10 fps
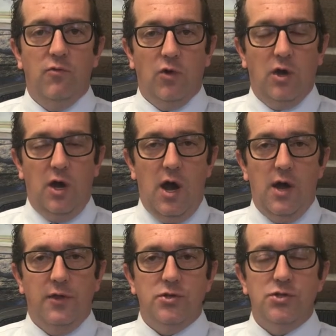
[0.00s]
for
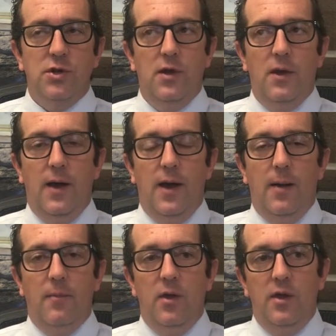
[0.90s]
college.
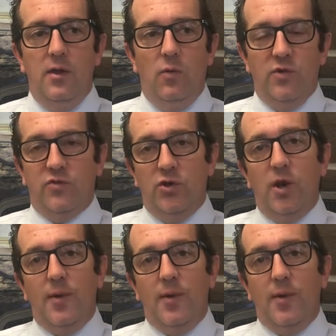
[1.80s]
Um, what's good